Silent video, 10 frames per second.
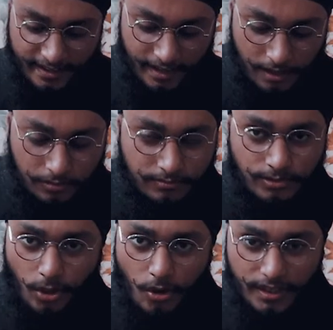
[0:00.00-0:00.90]
now
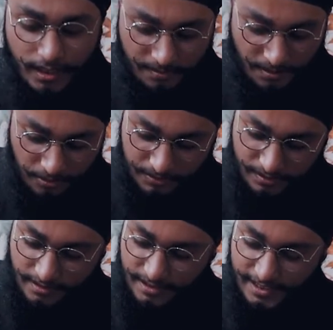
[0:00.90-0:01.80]
talking about
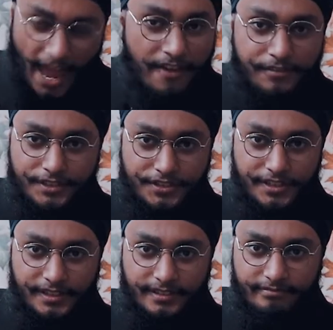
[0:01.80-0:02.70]

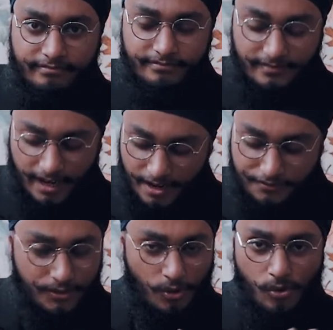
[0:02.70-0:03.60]
savagery,
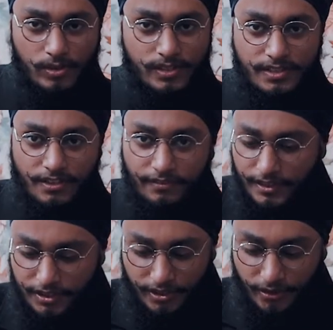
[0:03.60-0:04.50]
after all this
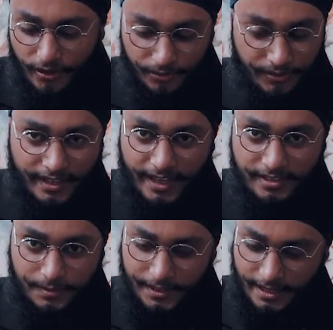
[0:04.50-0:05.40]
aficionado thing has
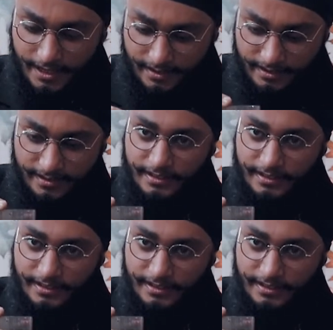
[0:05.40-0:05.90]
been done,